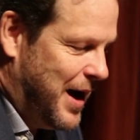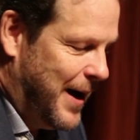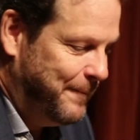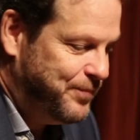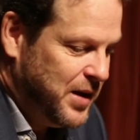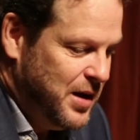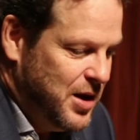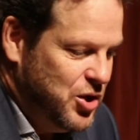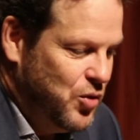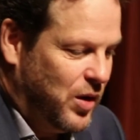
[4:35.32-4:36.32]
Um,
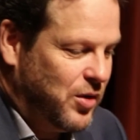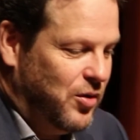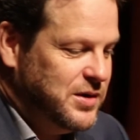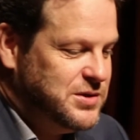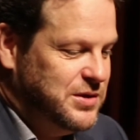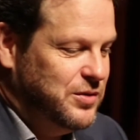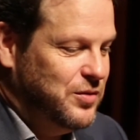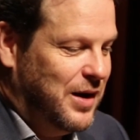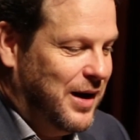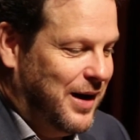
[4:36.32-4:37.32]
you are going
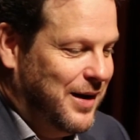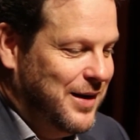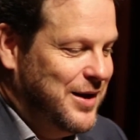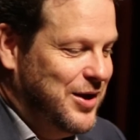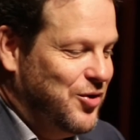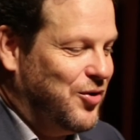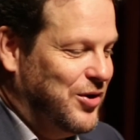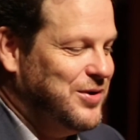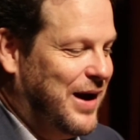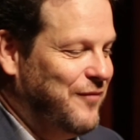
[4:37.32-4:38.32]
to uh, you're
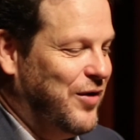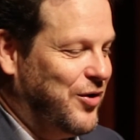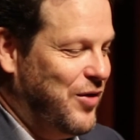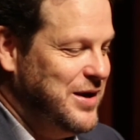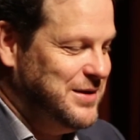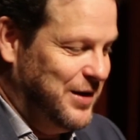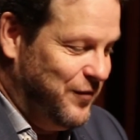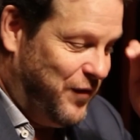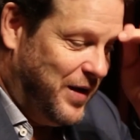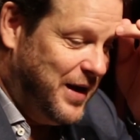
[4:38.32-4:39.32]
going to have a great
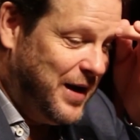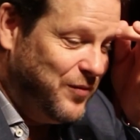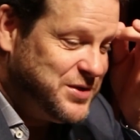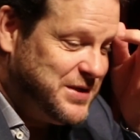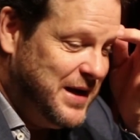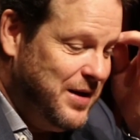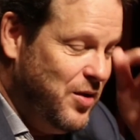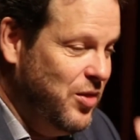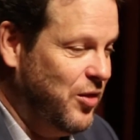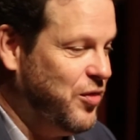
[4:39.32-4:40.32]
deal of fun. And I will say
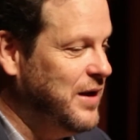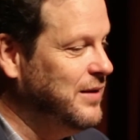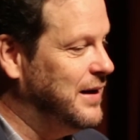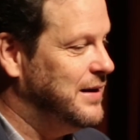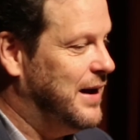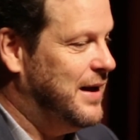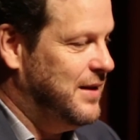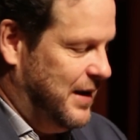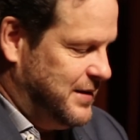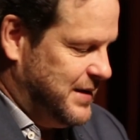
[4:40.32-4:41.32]
the thing that
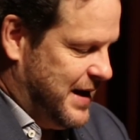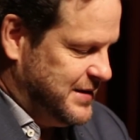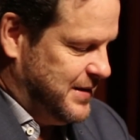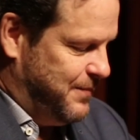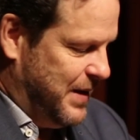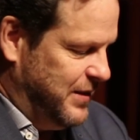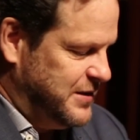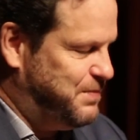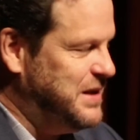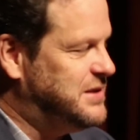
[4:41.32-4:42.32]
that as about
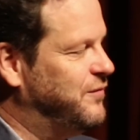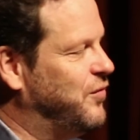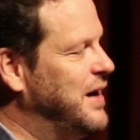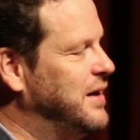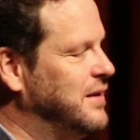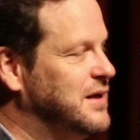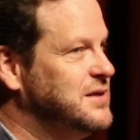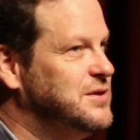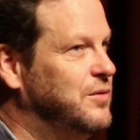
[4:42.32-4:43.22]
this piece of writing that is